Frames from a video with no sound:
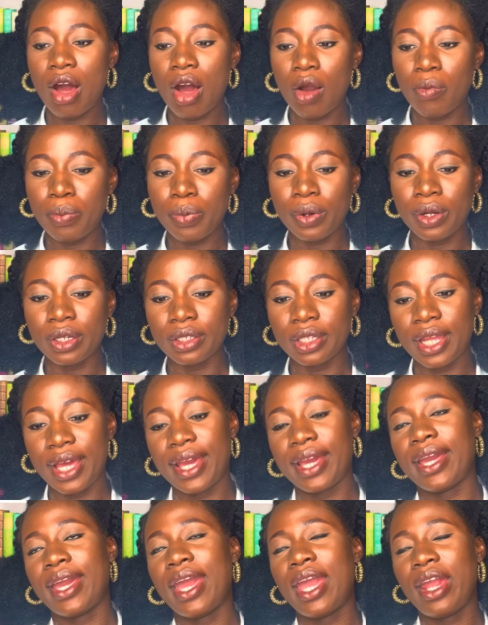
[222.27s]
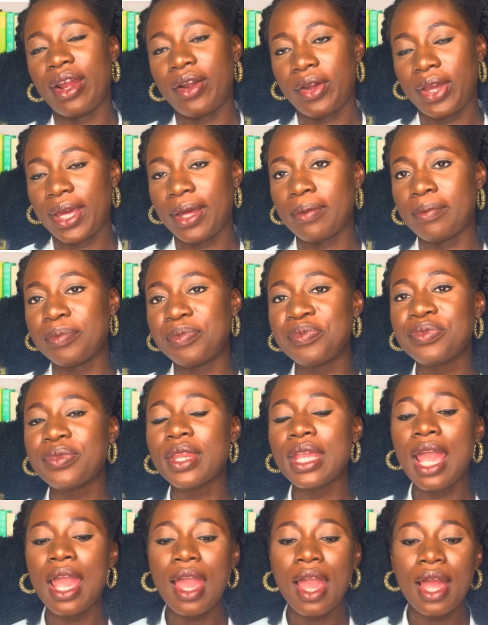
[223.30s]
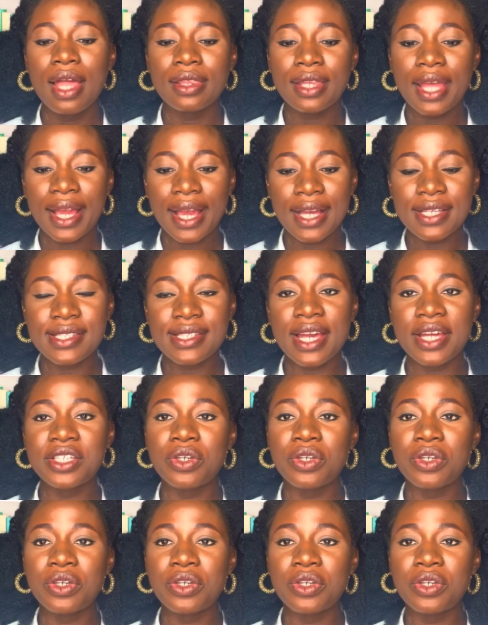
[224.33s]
upper leg area. Like I said,